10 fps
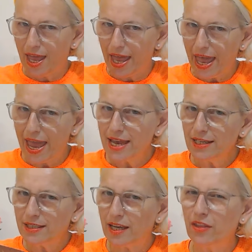
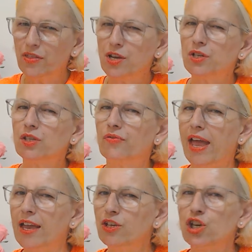18th years of
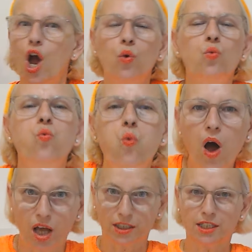age,
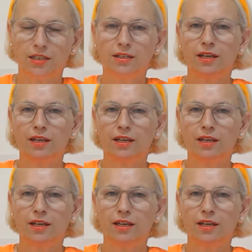what